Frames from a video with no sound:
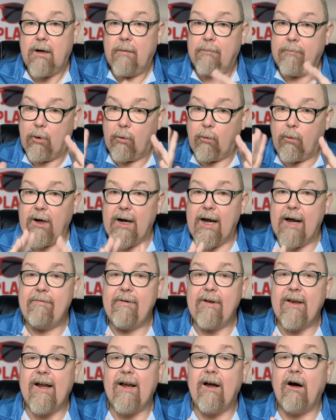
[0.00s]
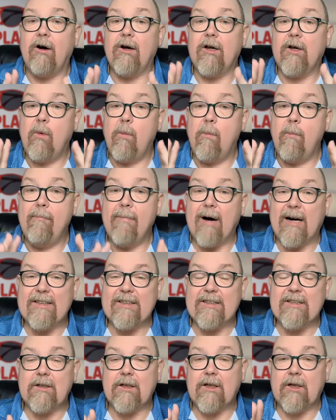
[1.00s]
but whatever they are, you
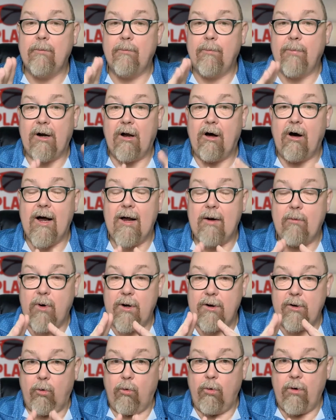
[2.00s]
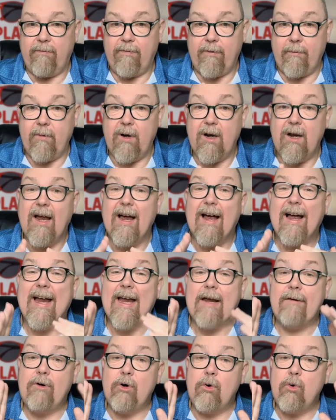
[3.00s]
must comply with all of them.
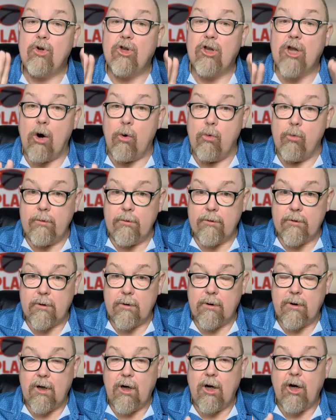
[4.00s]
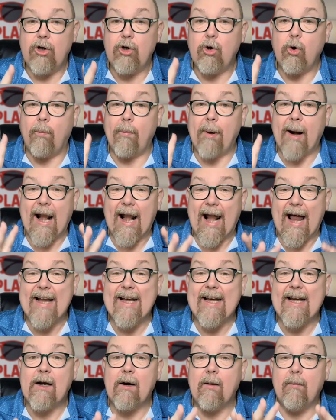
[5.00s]
If you don't, your
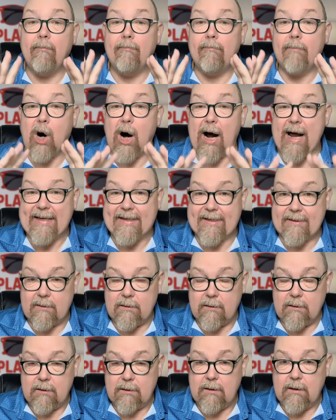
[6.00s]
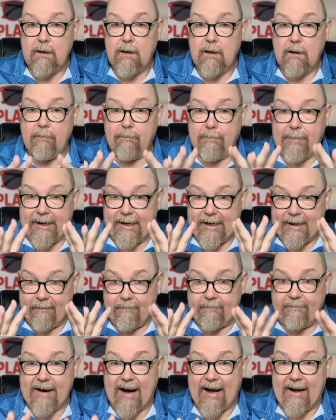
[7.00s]
planning might be
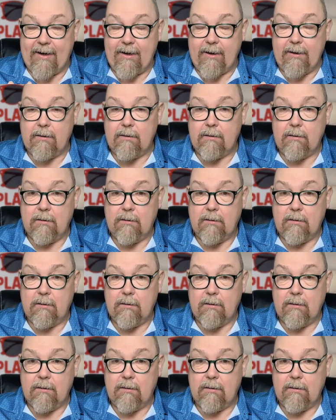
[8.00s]
invalid.